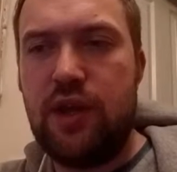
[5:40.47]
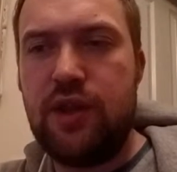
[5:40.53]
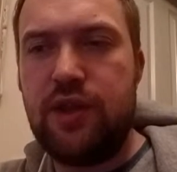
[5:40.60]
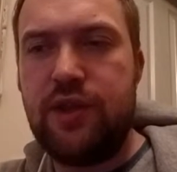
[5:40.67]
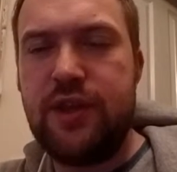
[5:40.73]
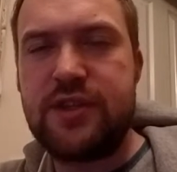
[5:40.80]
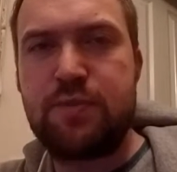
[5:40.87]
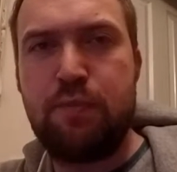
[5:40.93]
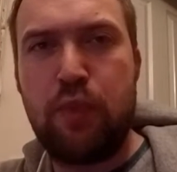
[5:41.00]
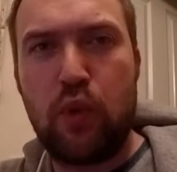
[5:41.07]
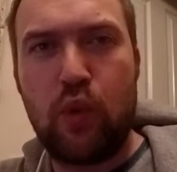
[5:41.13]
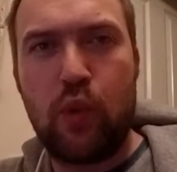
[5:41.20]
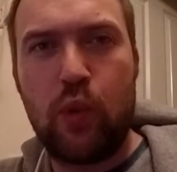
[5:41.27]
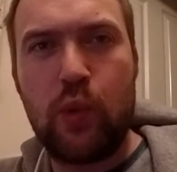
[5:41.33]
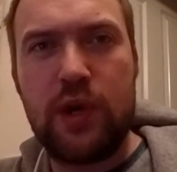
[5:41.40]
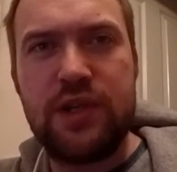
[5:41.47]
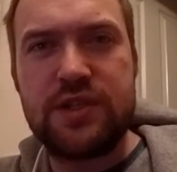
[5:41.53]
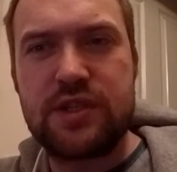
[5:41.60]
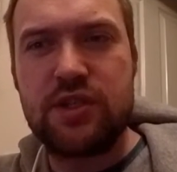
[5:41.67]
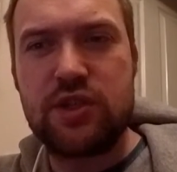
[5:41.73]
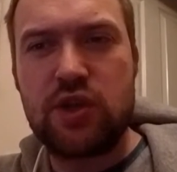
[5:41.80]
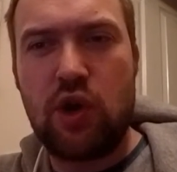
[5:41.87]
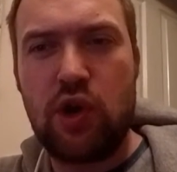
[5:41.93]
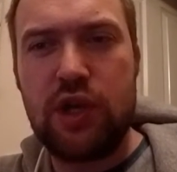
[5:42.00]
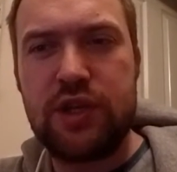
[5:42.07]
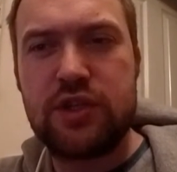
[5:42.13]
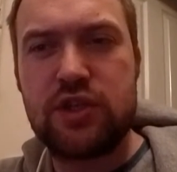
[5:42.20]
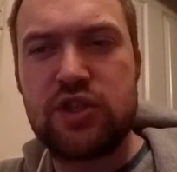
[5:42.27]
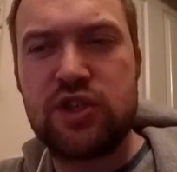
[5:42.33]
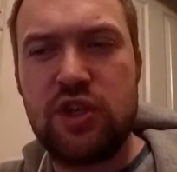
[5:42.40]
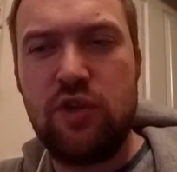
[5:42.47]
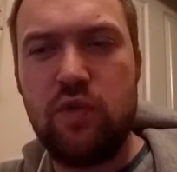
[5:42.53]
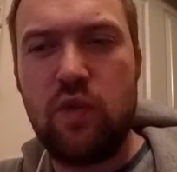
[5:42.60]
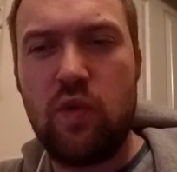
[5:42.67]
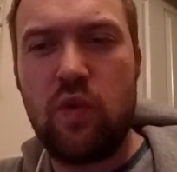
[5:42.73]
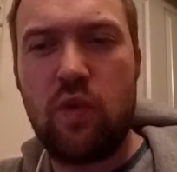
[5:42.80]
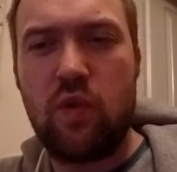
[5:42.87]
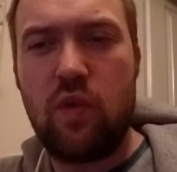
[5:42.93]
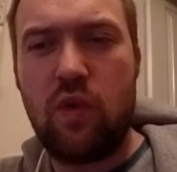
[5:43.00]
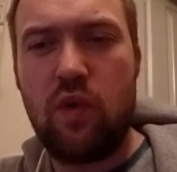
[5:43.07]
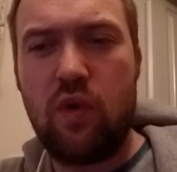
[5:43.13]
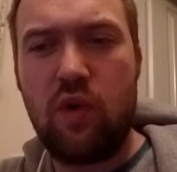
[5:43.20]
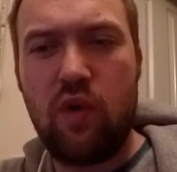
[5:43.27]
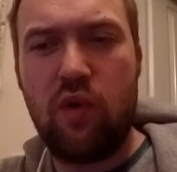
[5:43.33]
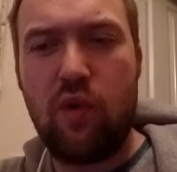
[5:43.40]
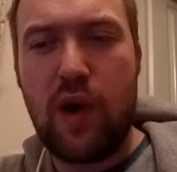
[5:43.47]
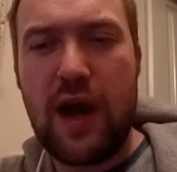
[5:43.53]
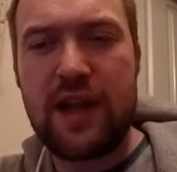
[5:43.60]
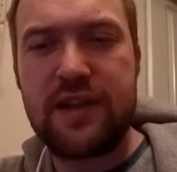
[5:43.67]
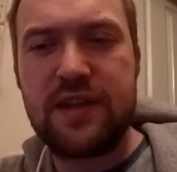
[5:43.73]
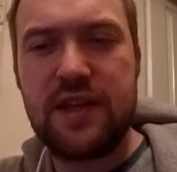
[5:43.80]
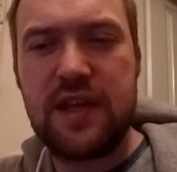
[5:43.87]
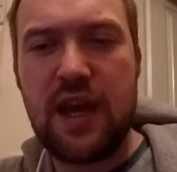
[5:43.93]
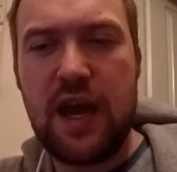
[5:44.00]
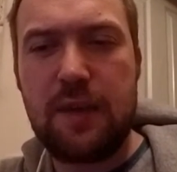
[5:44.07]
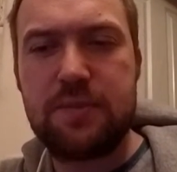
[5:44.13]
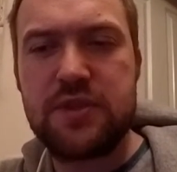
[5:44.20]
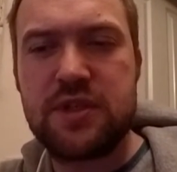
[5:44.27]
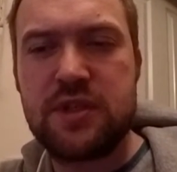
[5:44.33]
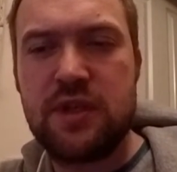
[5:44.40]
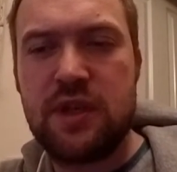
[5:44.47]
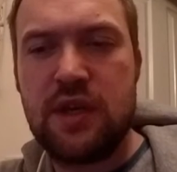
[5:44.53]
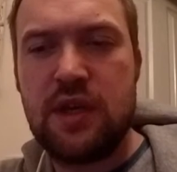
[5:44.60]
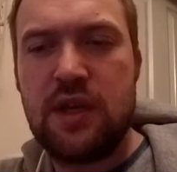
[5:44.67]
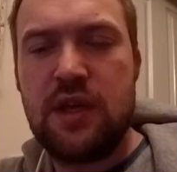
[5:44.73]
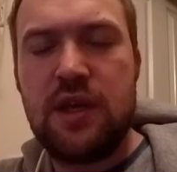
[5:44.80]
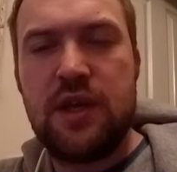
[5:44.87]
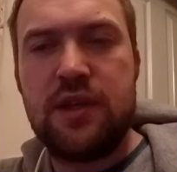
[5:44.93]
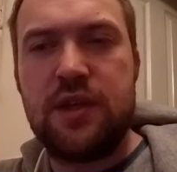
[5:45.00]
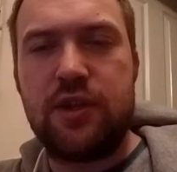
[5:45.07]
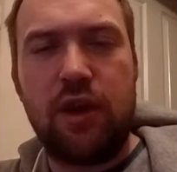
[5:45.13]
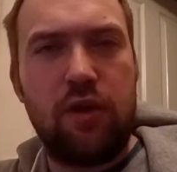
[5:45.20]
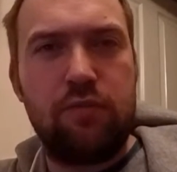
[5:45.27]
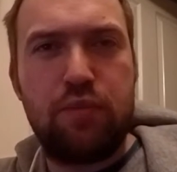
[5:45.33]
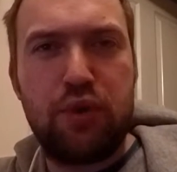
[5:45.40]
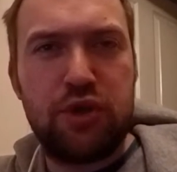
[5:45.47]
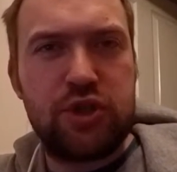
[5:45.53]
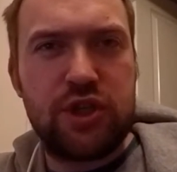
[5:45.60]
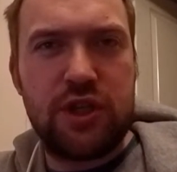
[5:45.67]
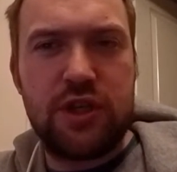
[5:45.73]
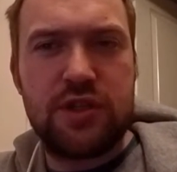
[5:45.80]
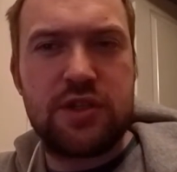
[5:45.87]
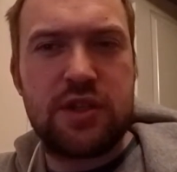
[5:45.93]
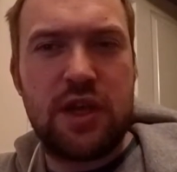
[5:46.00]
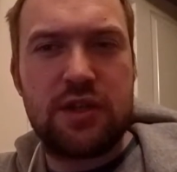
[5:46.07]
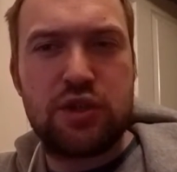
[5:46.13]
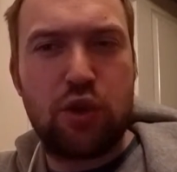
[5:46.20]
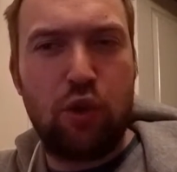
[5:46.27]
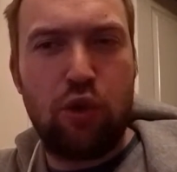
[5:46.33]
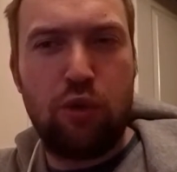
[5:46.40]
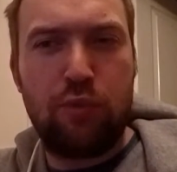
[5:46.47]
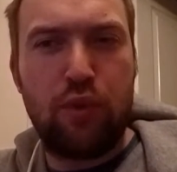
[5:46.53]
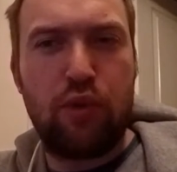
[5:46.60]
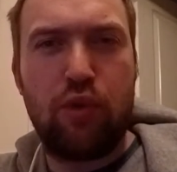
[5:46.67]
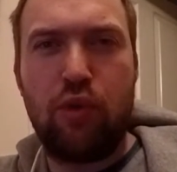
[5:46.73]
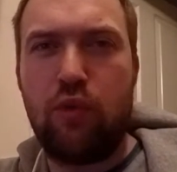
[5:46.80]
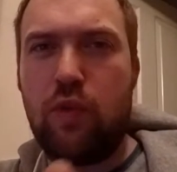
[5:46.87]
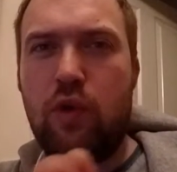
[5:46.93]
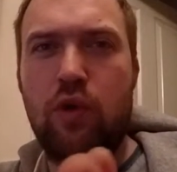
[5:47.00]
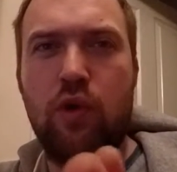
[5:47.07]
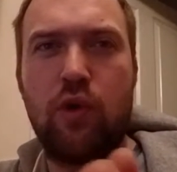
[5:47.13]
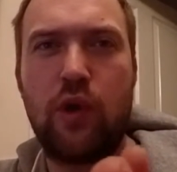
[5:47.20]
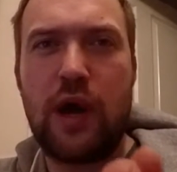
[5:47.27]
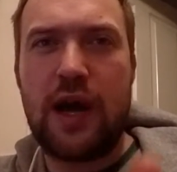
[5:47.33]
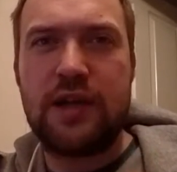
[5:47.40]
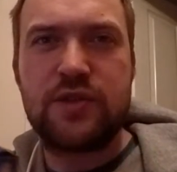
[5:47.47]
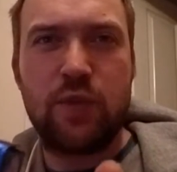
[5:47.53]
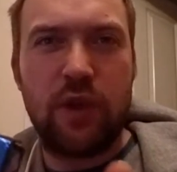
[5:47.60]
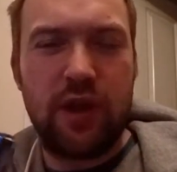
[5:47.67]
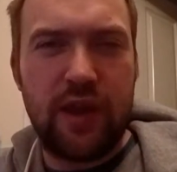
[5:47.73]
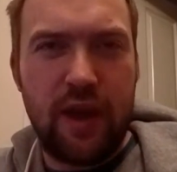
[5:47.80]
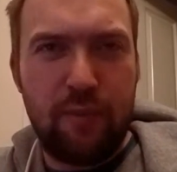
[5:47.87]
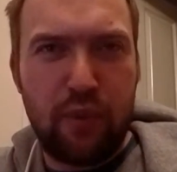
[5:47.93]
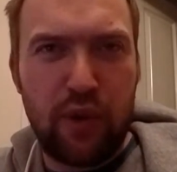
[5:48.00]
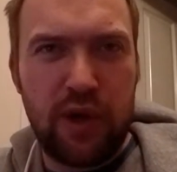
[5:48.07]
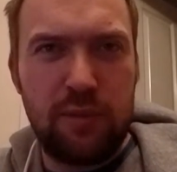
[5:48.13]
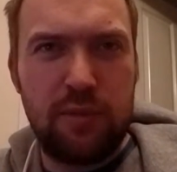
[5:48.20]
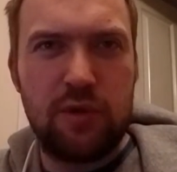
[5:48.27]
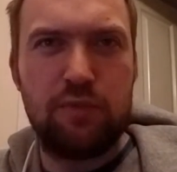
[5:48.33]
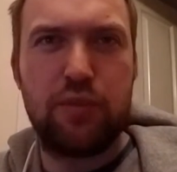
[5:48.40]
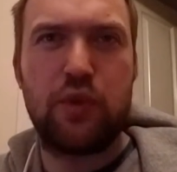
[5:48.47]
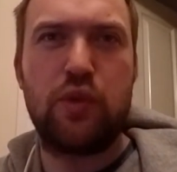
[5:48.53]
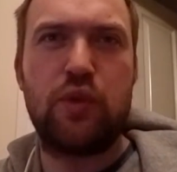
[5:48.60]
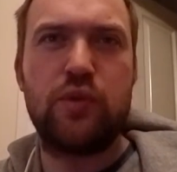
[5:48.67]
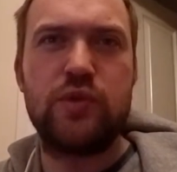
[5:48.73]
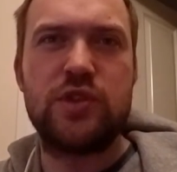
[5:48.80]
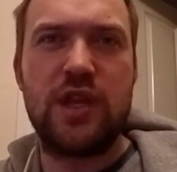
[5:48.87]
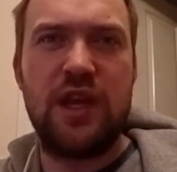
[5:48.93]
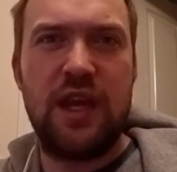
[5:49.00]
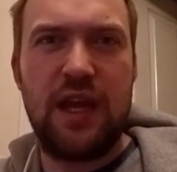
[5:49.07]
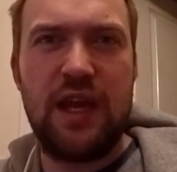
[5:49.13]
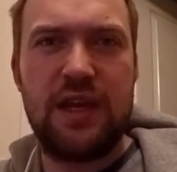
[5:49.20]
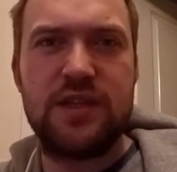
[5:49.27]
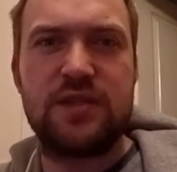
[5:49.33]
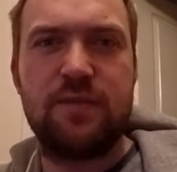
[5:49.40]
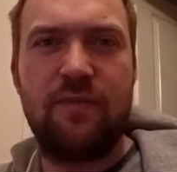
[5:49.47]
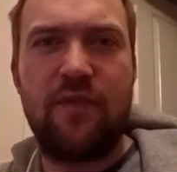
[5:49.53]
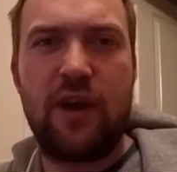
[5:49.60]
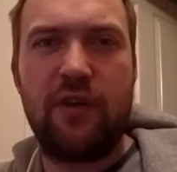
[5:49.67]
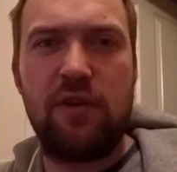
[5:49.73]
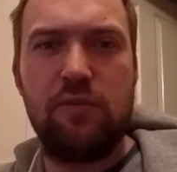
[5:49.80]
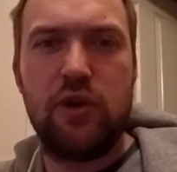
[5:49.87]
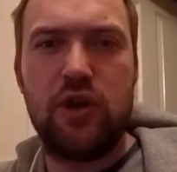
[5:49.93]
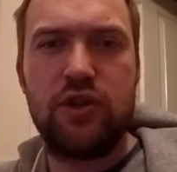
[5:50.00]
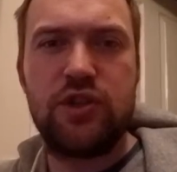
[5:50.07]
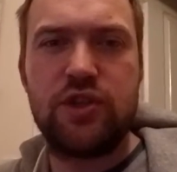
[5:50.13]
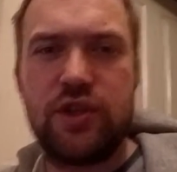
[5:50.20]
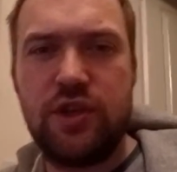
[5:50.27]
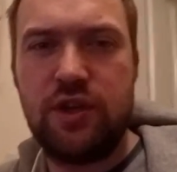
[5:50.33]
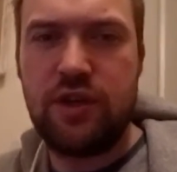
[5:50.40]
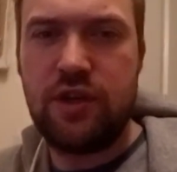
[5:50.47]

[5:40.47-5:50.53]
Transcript: this ball is designed to suit all handicaps. They don't push it as their tour ball or as one of their premium balls. It is very much